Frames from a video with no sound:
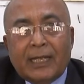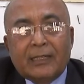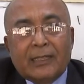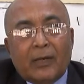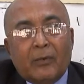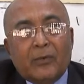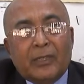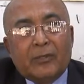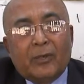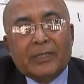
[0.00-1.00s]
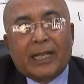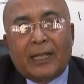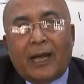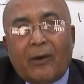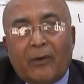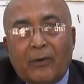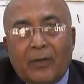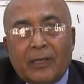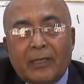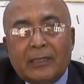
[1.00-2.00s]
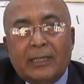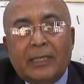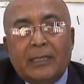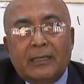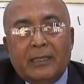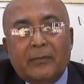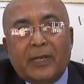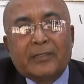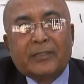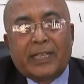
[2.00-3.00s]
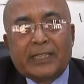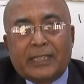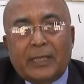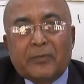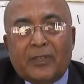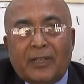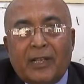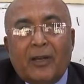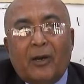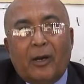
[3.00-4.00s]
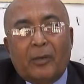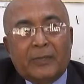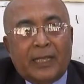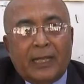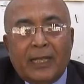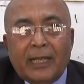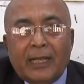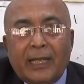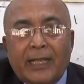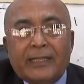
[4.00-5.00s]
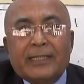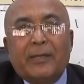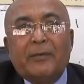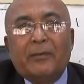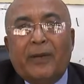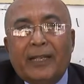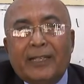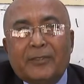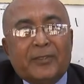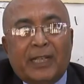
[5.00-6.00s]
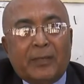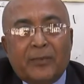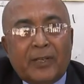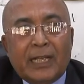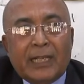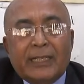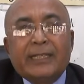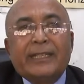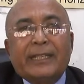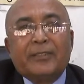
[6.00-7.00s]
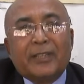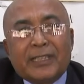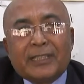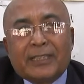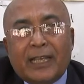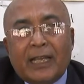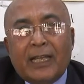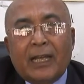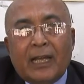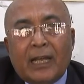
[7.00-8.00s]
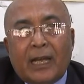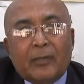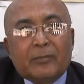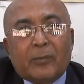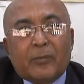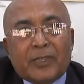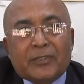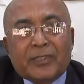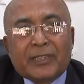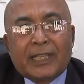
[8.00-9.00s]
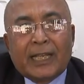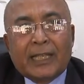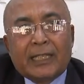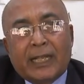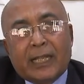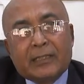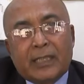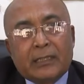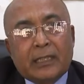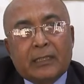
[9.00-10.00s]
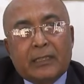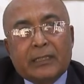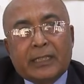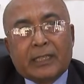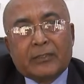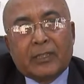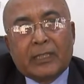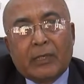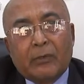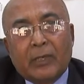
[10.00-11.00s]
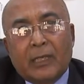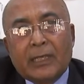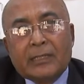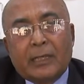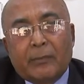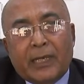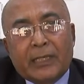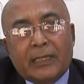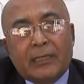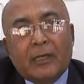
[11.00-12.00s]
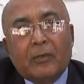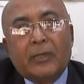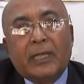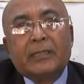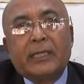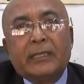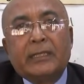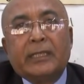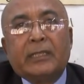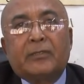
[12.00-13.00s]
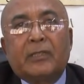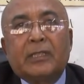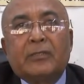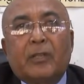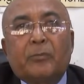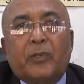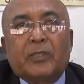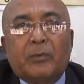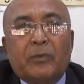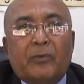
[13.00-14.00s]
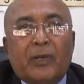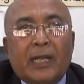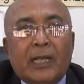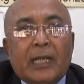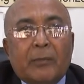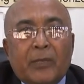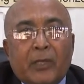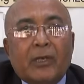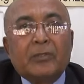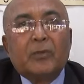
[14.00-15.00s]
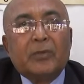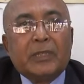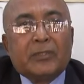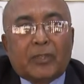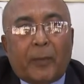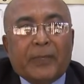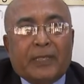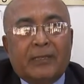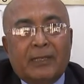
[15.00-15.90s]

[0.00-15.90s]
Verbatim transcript: Now, we don't allow the reverse transcription of the uh, HIV virus. So therefore, integration is uh, uh, out of questions. They are saying that integration, they will separate it. We are saying integration is not possible for us because we stop it.